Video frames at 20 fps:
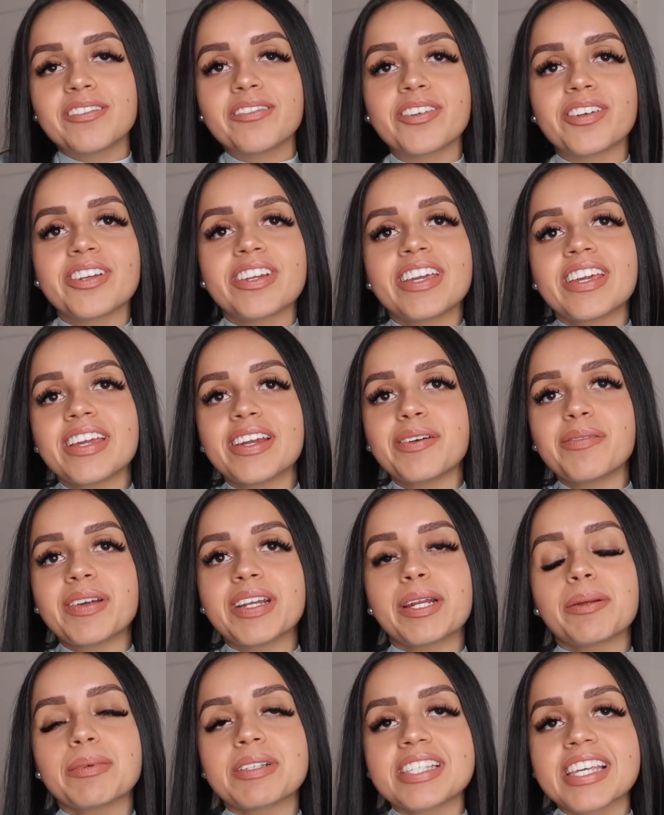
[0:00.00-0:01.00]
If you're new here, my
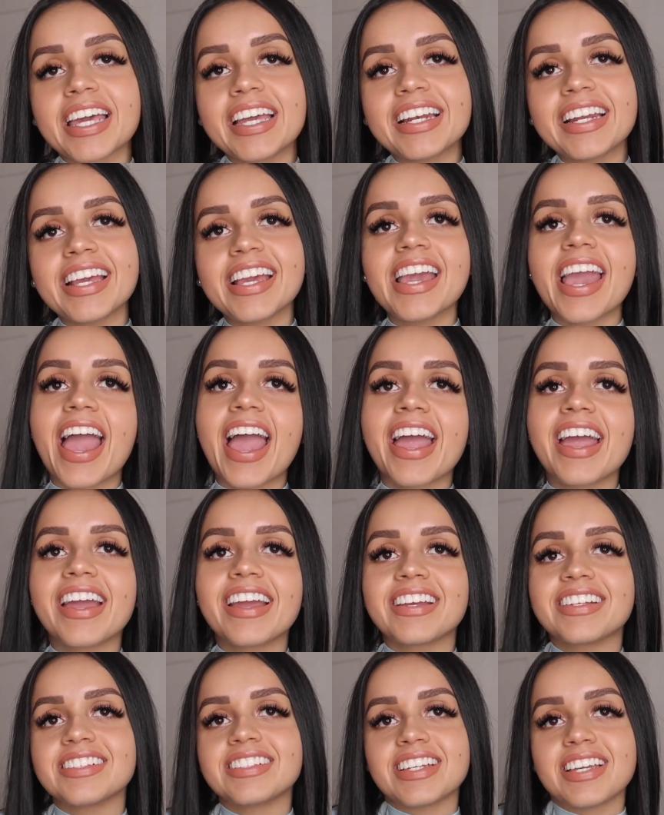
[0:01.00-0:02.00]
name is Kelly,
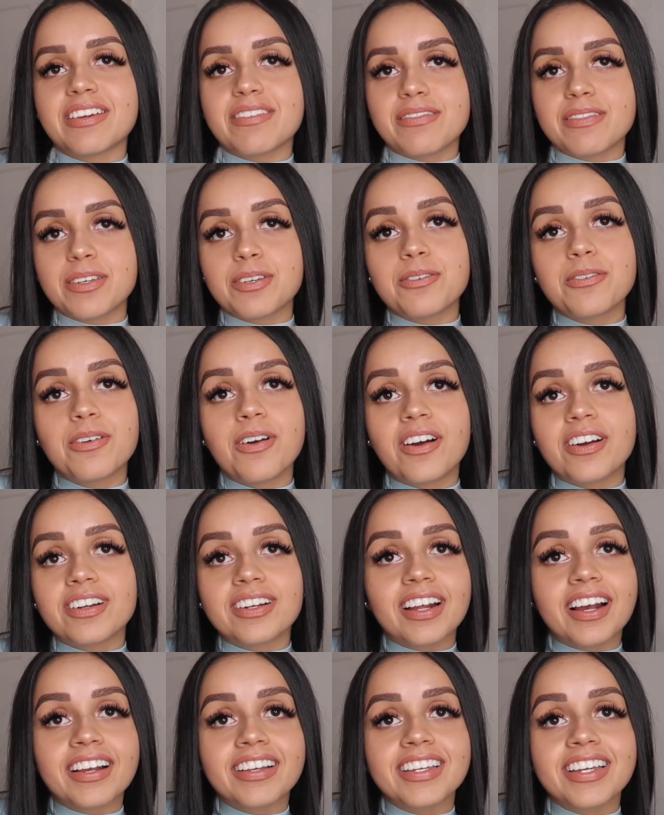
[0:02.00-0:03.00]
and if you are
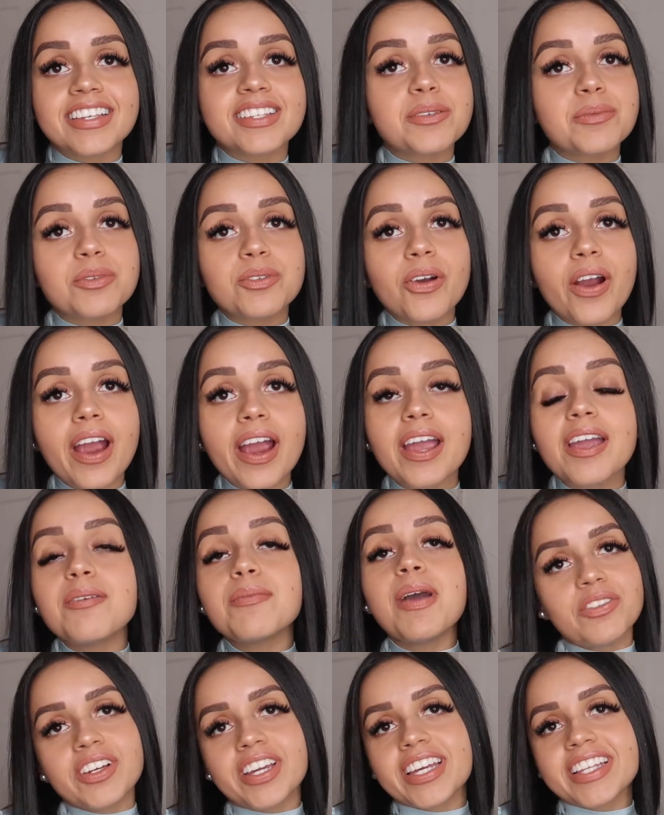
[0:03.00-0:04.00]
not yet
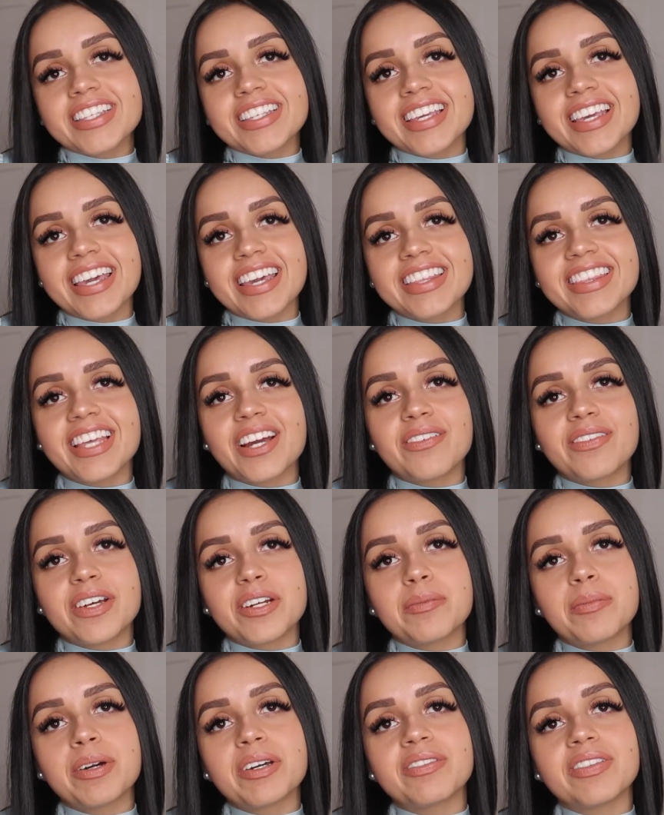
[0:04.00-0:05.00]
subscribed, forget to hit that
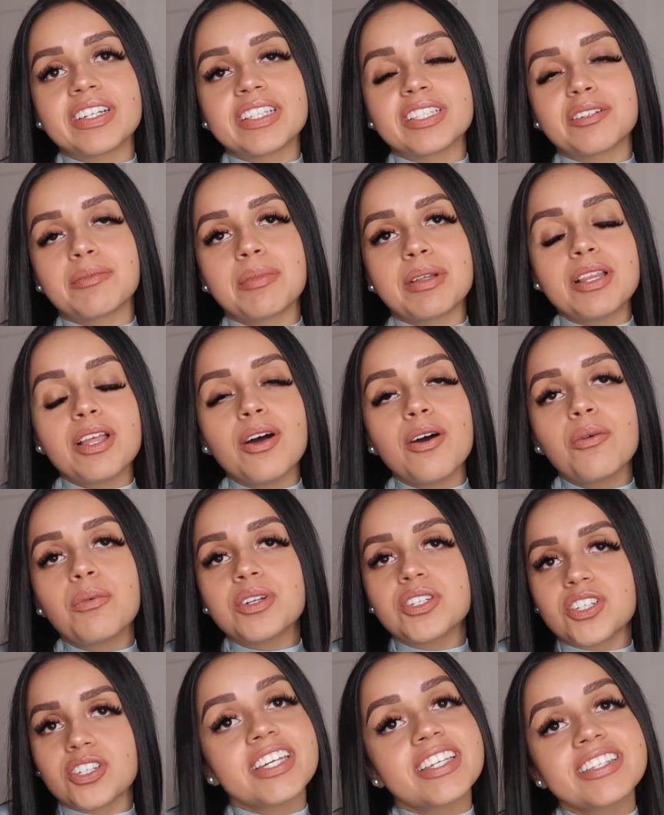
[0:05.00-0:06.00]
red button right there below,
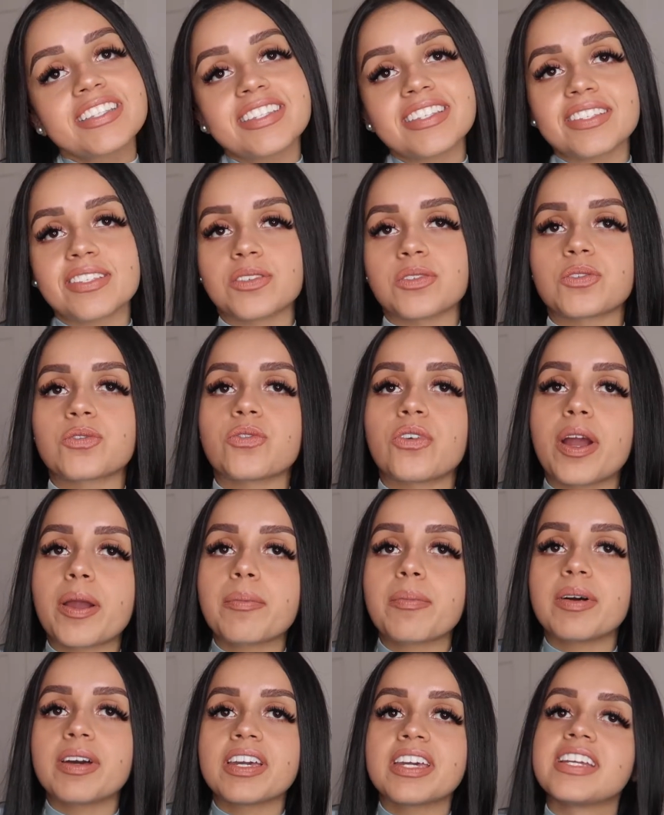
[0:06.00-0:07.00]
which is the subscribe
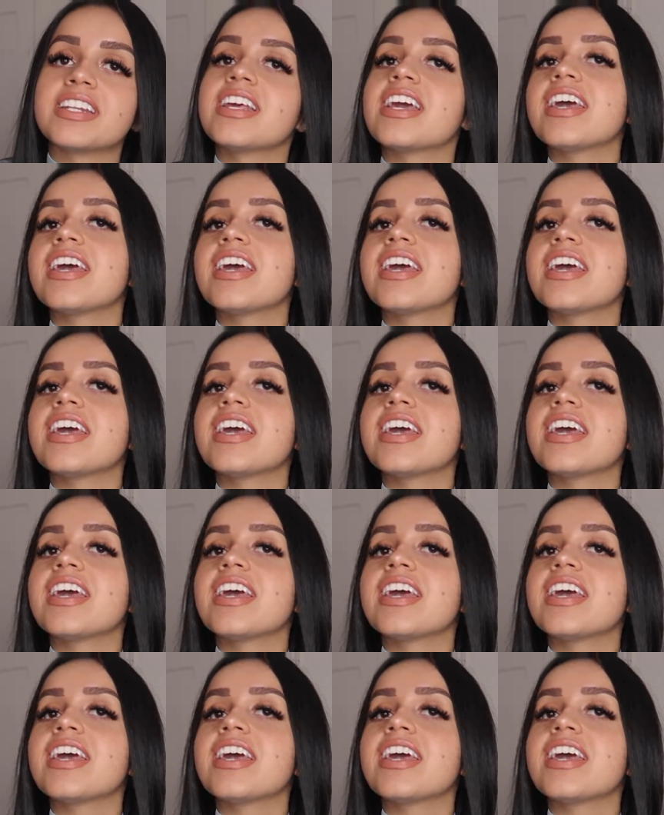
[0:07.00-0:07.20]
button.